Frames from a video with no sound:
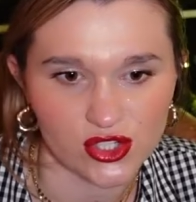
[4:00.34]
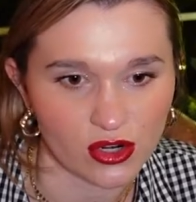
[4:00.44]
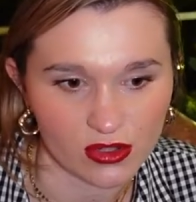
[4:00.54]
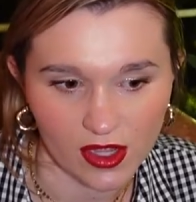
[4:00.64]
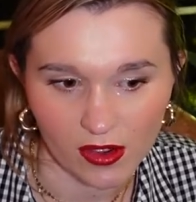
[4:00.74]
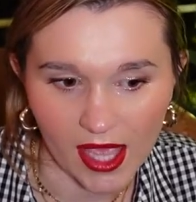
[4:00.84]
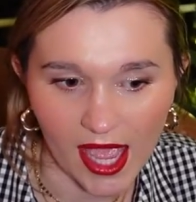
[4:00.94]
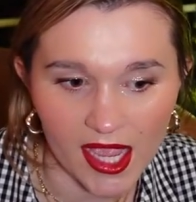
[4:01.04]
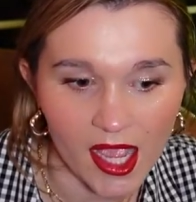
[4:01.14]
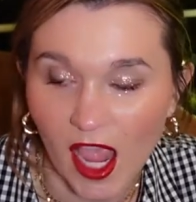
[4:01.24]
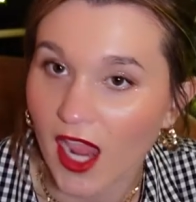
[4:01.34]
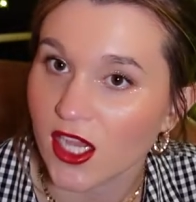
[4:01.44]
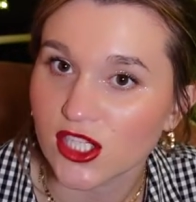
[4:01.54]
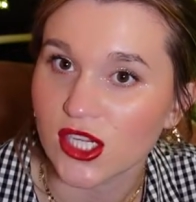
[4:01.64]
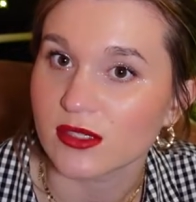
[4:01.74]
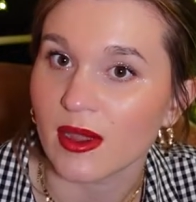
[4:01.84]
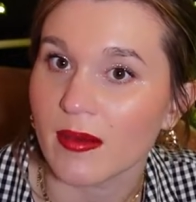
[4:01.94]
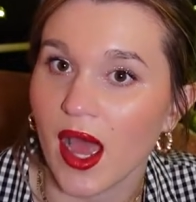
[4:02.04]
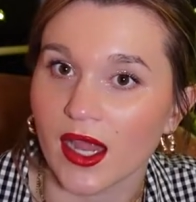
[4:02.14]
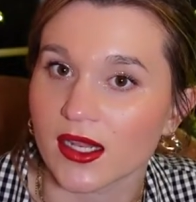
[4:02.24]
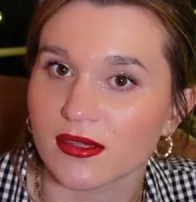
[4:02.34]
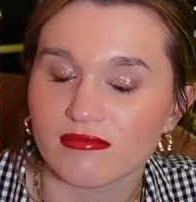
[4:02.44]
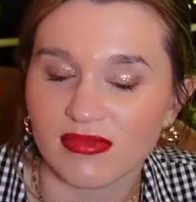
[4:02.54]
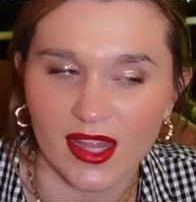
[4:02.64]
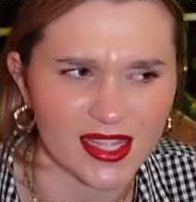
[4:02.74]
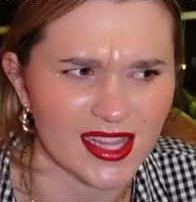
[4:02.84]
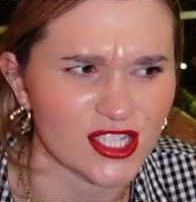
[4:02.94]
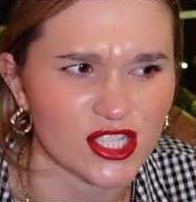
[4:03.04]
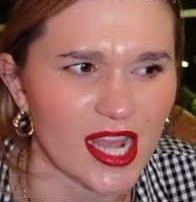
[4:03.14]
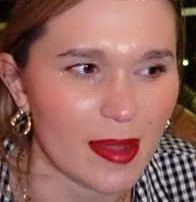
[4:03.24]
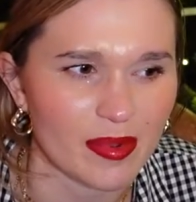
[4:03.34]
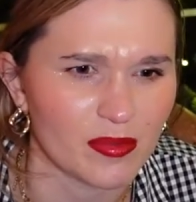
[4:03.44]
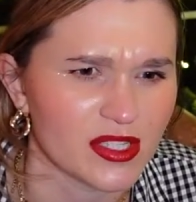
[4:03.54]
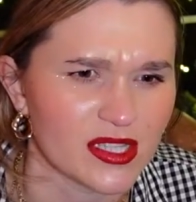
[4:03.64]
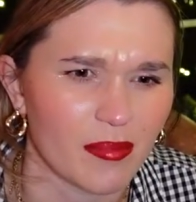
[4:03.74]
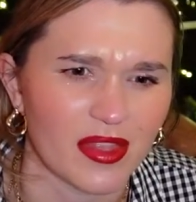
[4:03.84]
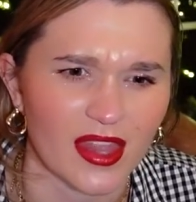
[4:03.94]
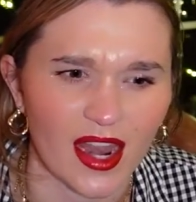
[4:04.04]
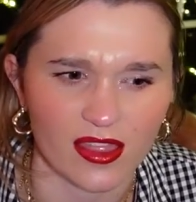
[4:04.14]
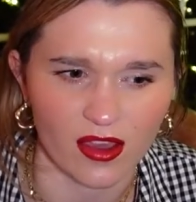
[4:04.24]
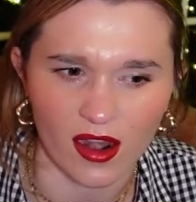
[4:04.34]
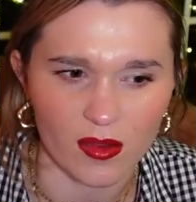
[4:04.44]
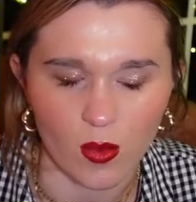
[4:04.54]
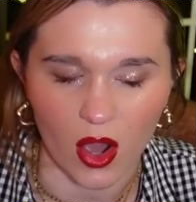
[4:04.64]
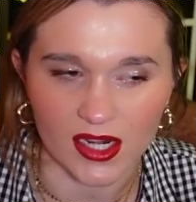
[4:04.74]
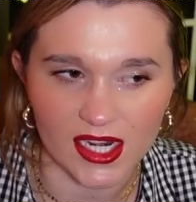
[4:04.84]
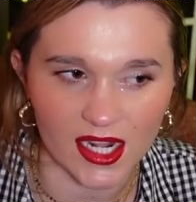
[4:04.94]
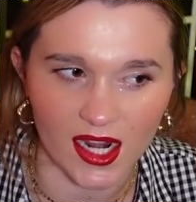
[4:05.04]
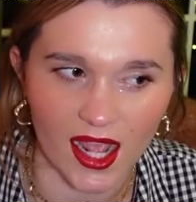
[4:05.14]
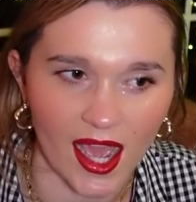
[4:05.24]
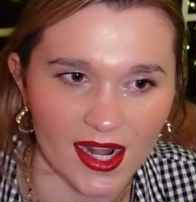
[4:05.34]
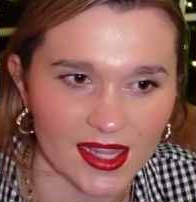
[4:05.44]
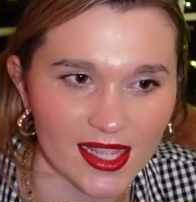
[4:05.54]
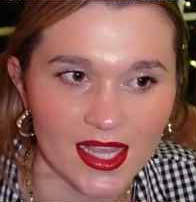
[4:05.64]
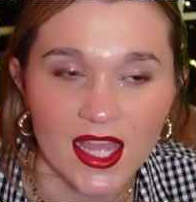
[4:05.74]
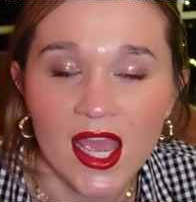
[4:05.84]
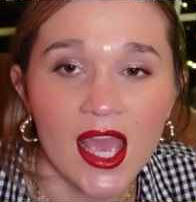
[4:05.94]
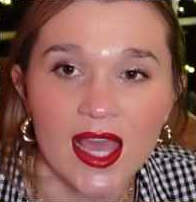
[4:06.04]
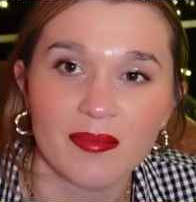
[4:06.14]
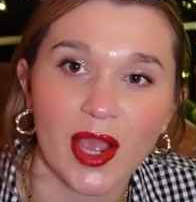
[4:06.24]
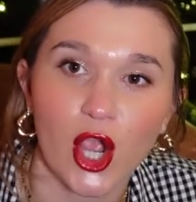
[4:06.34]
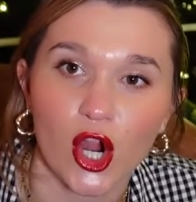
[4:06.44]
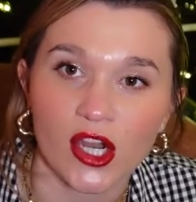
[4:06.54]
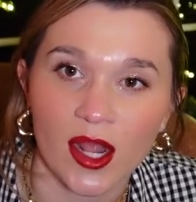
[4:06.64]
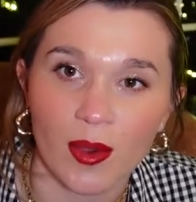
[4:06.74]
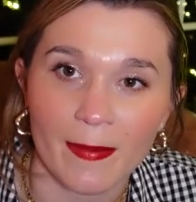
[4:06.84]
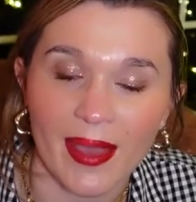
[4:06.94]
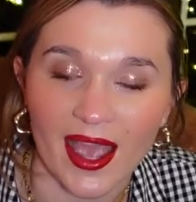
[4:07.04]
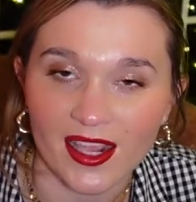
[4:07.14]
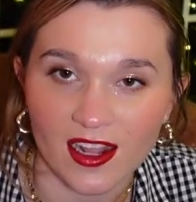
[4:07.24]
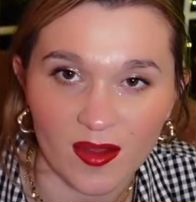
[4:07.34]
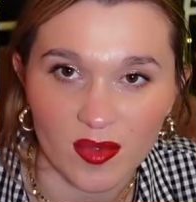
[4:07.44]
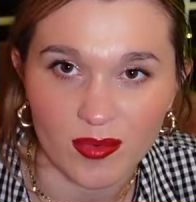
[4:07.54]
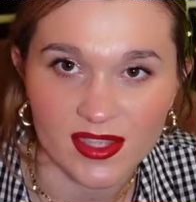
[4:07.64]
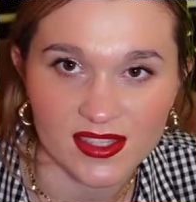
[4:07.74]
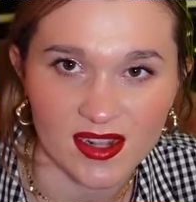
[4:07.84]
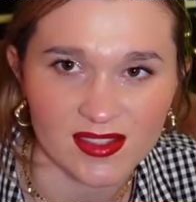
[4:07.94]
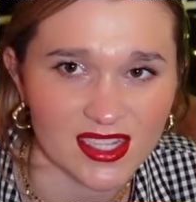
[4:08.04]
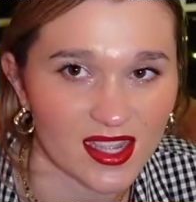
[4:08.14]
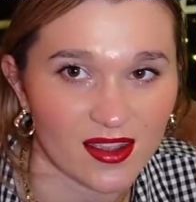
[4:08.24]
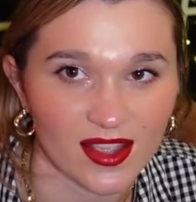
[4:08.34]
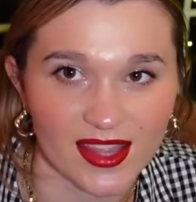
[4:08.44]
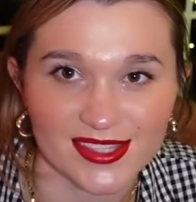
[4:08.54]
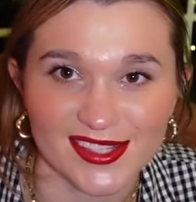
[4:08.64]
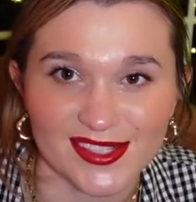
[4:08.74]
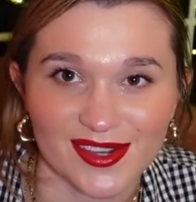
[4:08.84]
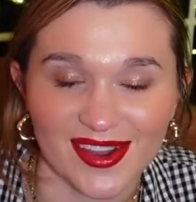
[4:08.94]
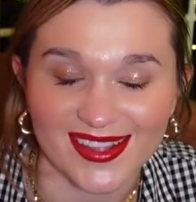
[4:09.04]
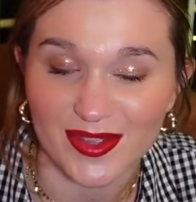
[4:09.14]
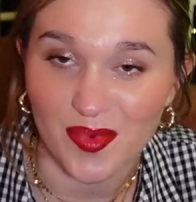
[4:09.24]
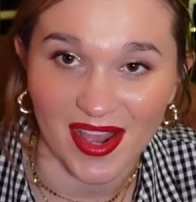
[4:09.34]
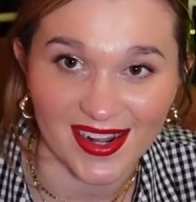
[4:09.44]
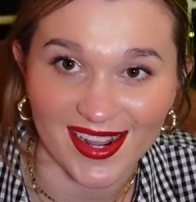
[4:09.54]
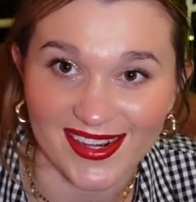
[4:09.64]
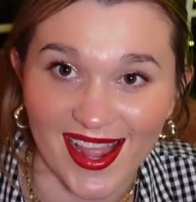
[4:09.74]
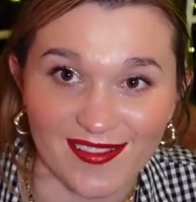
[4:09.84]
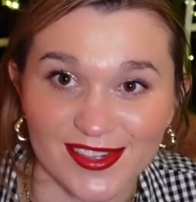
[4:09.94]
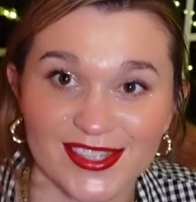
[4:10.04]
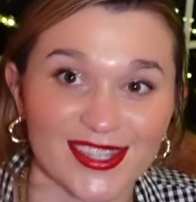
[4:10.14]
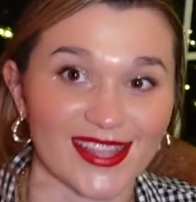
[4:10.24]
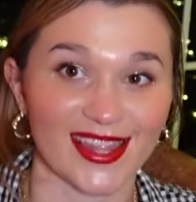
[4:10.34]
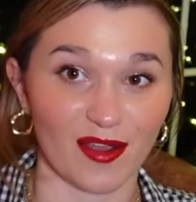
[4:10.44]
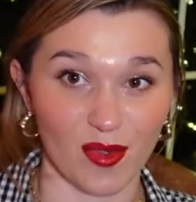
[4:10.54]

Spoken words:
is totally okay, I could change my mind. But like, that just happened with something that I thought I wanted and I had it like in my cart, and I went back in a couple weeks and I was like, okay, this is so ugly. Why did I ever decide that I